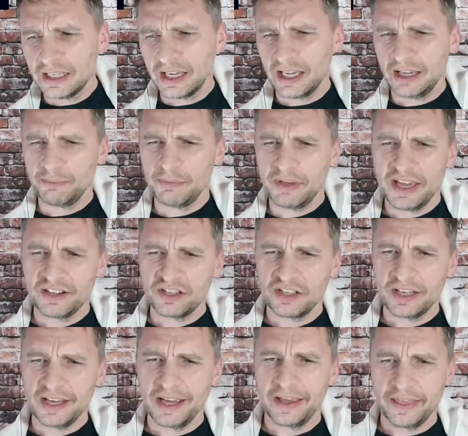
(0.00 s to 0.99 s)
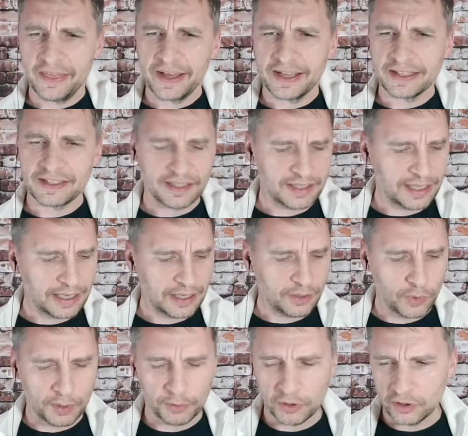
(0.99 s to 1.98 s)
And today, that's
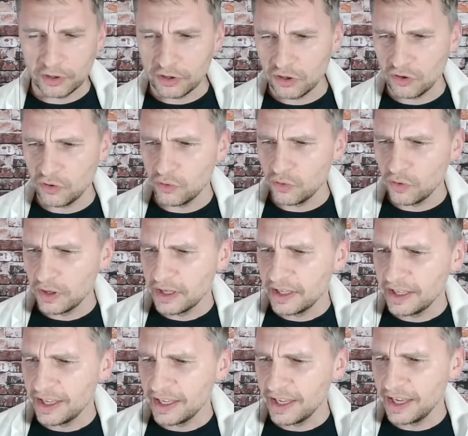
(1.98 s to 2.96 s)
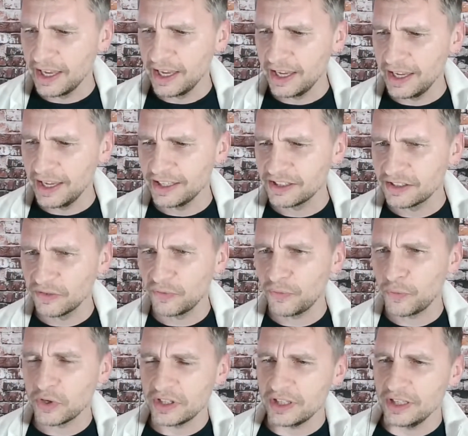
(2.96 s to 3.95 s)
exactly what I'm going to do. It's the
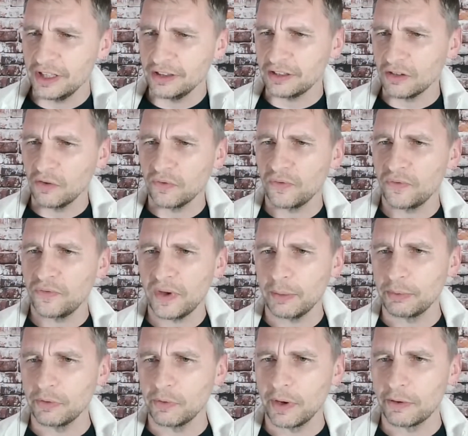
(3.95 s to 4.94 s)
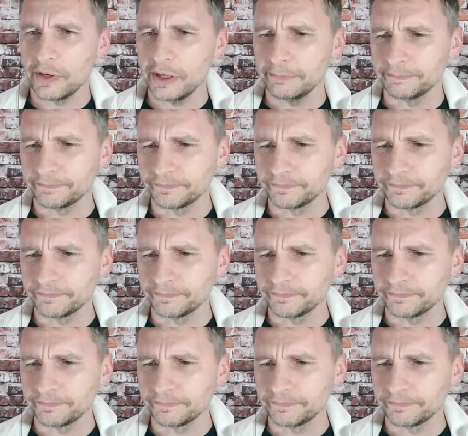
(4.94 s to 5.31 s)
14th of February.